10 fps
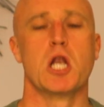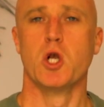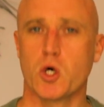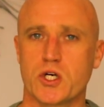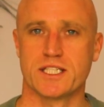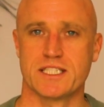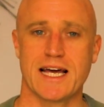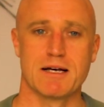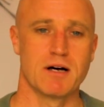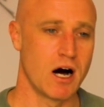look at
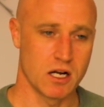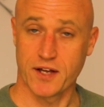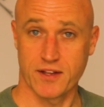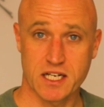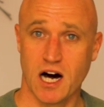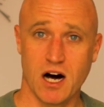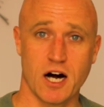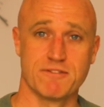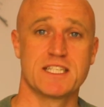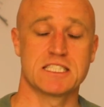it. I like the
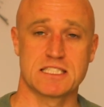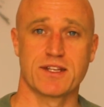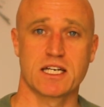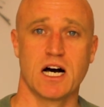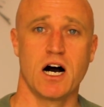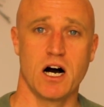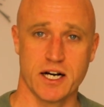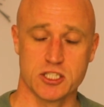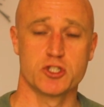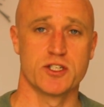car. I've tested the car.
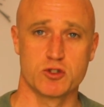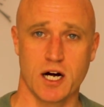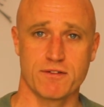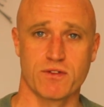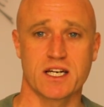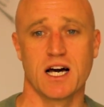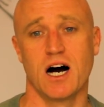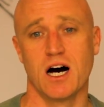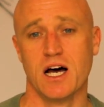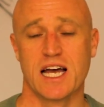I enjoy driving the
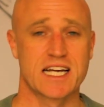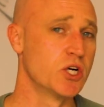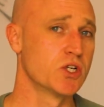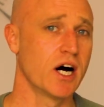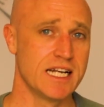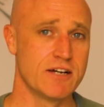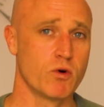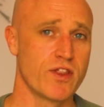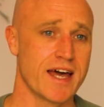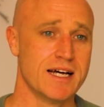car. Could I live
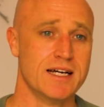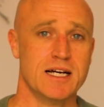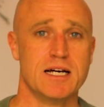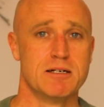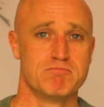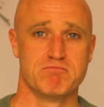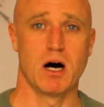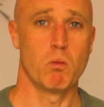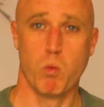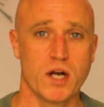with it
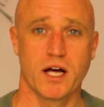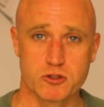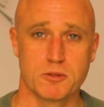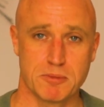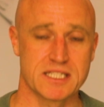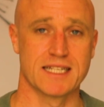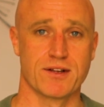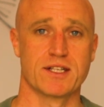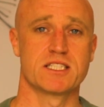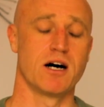100%
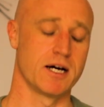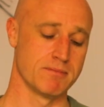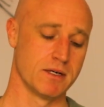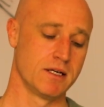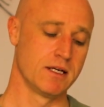of the time?